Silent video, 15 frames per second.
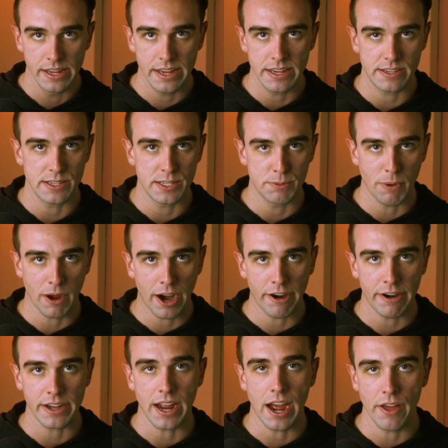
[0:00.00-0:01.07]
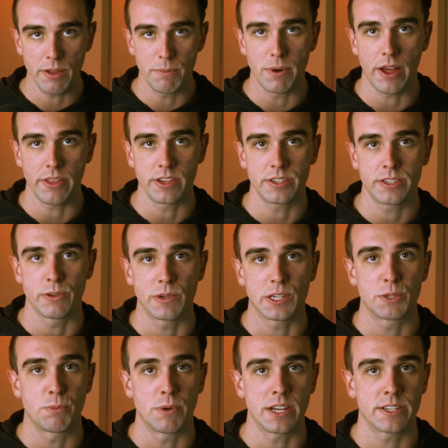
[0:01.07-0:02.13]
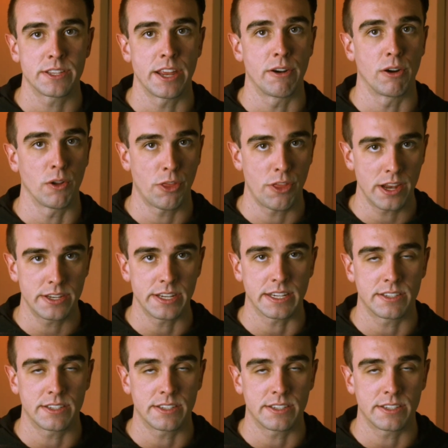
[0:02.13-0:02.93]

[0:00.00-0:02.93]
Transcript: He's inspiring other brothers to express their authentic